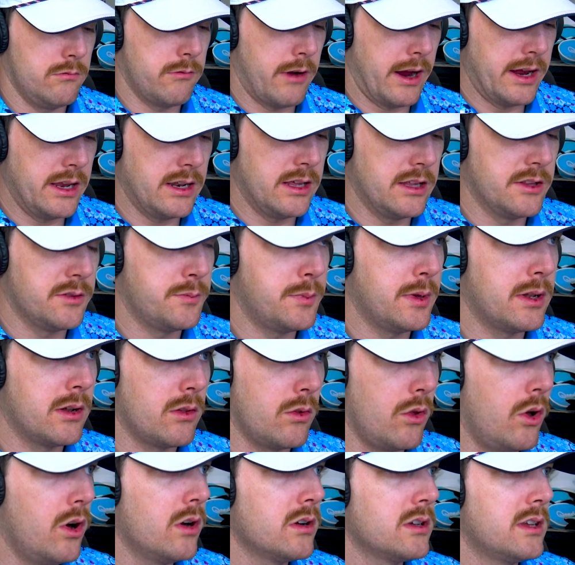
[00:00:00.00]
right? It's been a
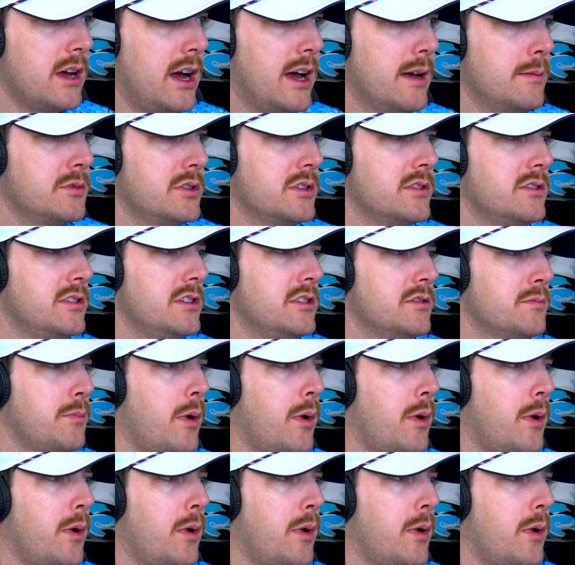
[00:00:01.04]
long time since he's